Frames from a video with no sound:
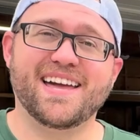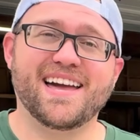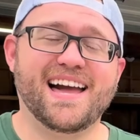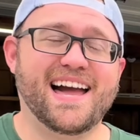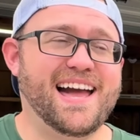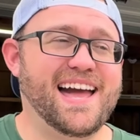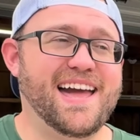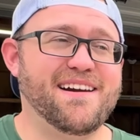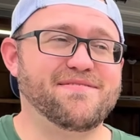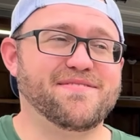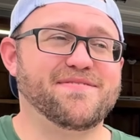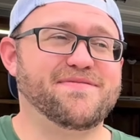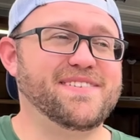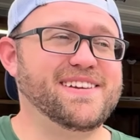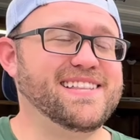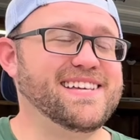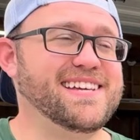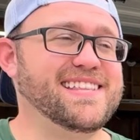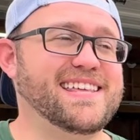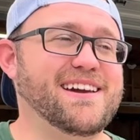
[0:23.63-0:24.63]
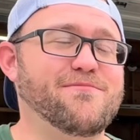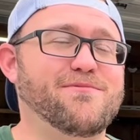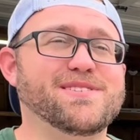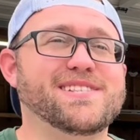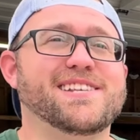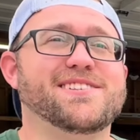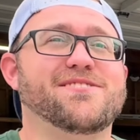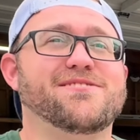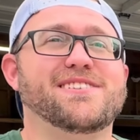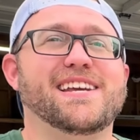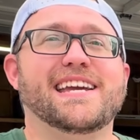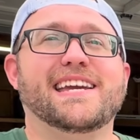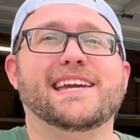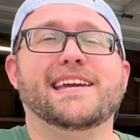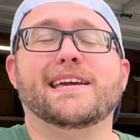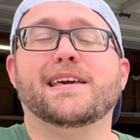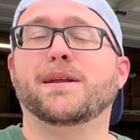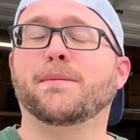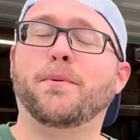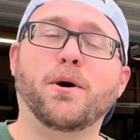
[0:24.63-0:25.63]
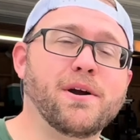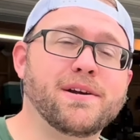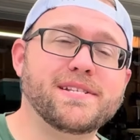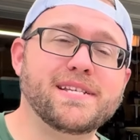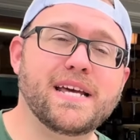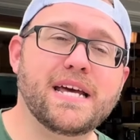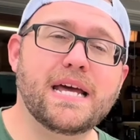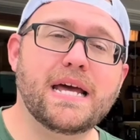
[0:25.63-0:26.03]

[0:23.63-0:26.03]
I have a feeling that once I start taking it apart,